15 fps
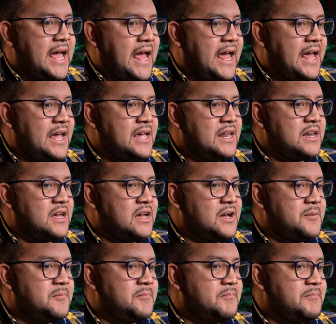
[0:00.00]
And
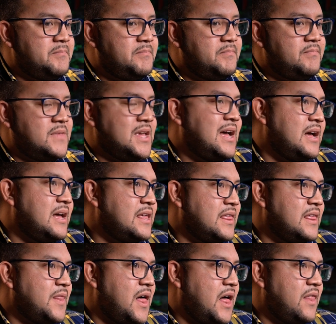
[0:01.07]

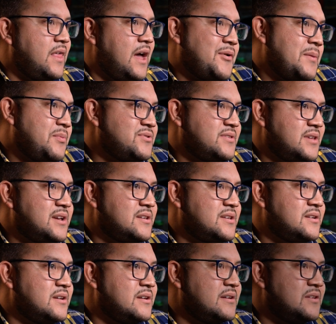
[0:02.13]
that
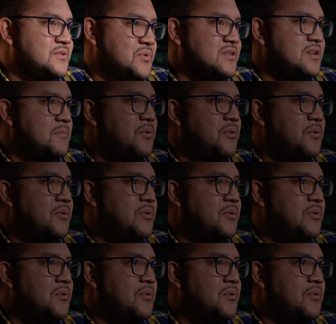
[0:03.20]
representation is really